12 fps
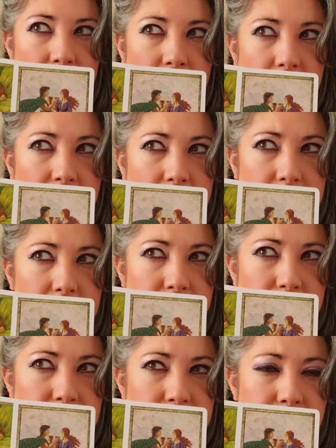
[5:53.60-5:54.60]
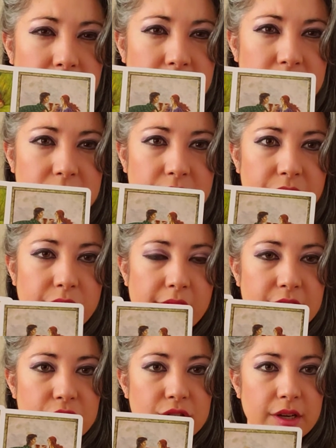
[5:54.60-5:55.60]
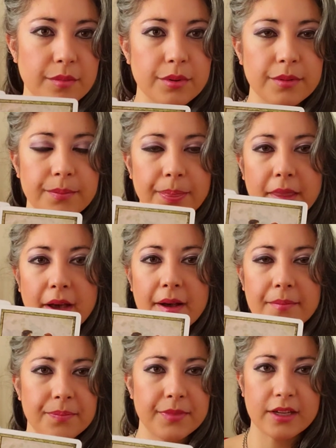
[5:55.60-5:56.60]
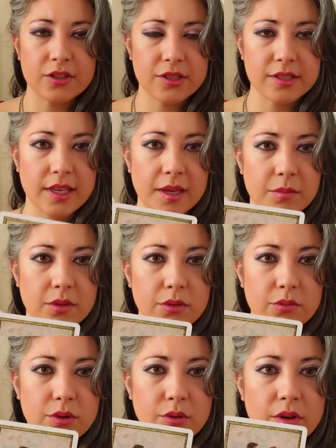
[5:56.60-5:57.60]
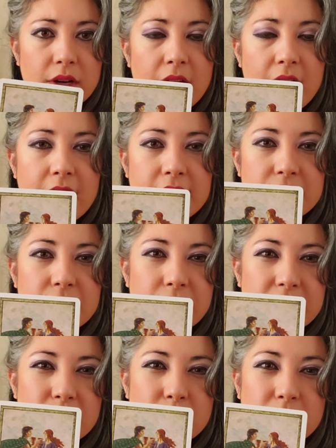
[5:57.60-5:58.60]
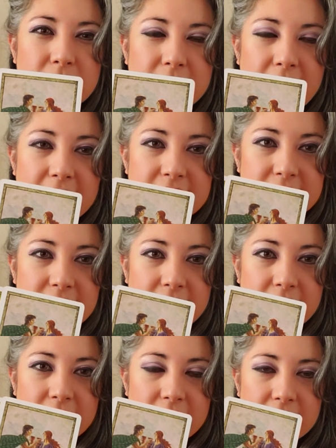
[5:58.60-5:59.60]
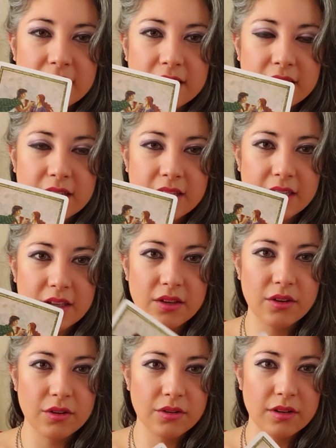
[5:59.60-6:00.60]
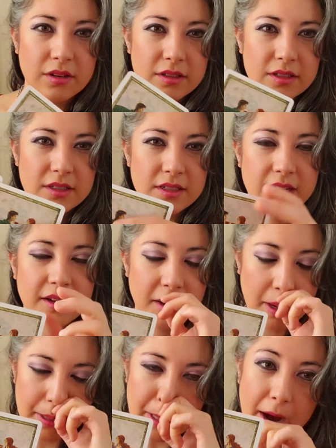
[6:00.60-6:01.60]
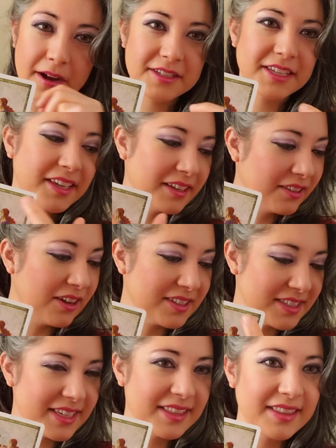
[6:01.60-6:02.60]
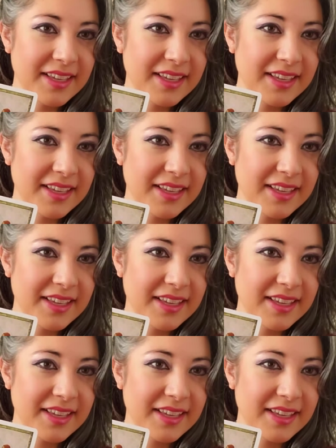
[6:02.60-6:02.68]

And for someone, this is a friendship that just came through. So it's really asking, you know, not to get lost in